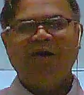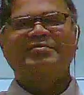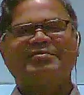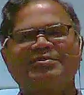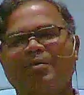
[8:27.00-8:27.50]

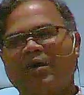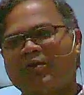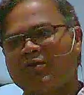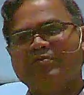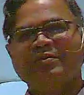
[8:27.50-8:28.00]
hauls
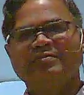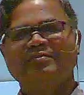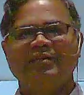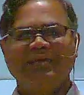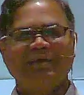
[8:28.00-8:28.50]
him out of
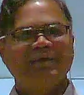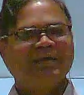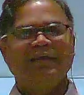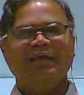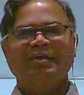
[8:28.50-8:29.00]
the
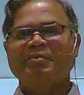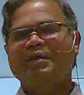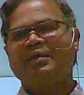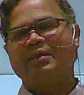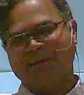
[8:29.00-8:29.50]
sea
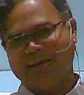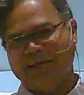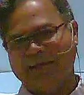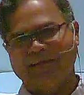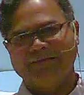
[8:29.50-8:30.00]

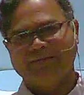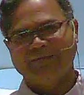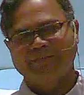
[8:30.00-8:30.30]
immediately.